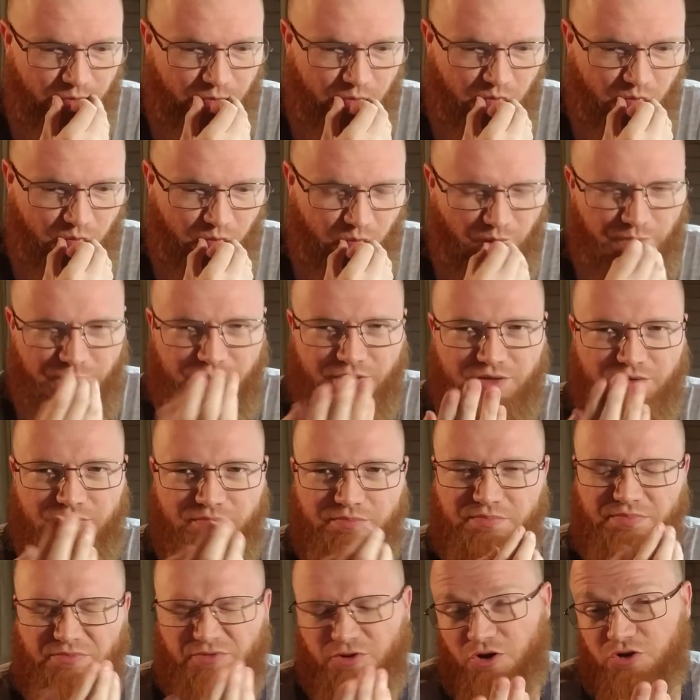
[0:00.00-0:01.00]
Maybe
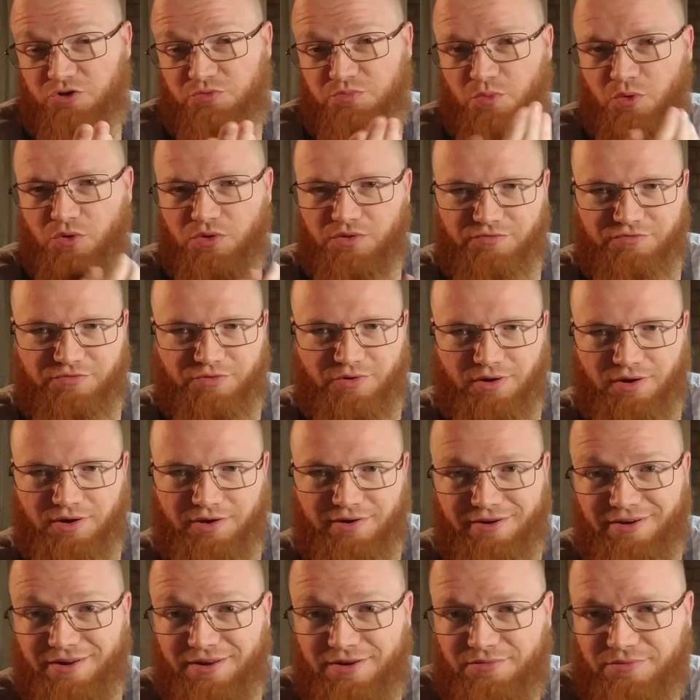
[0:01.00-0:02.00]
charge more than
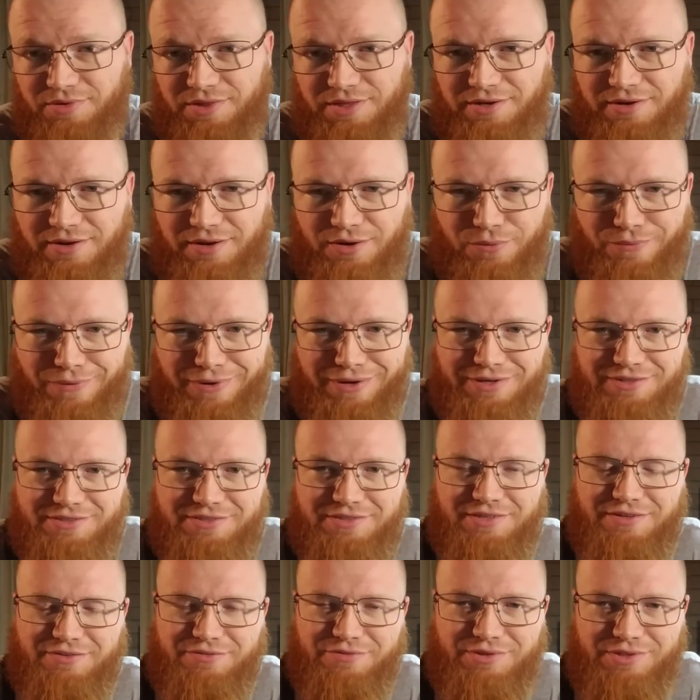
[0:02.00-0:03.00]
$400. I don't really know how it works.
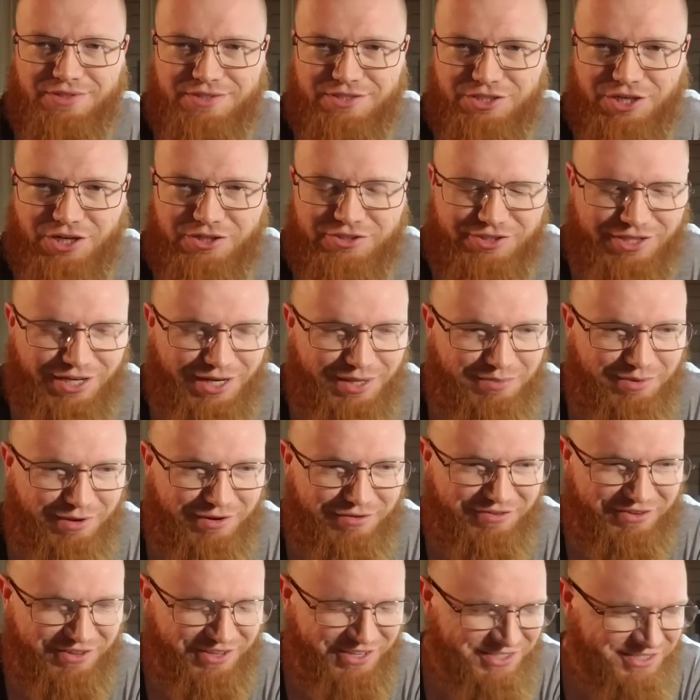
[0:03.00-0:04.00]
I never really charged anybody
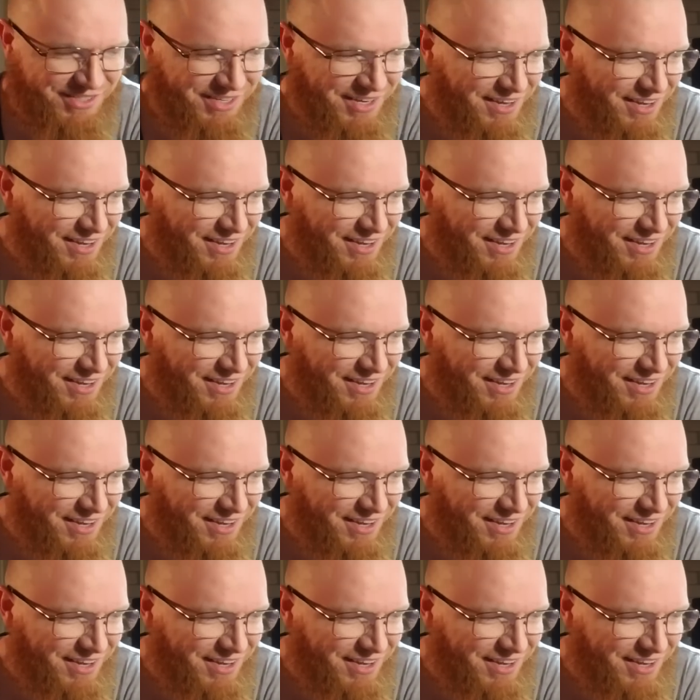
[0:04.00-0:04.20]
for this.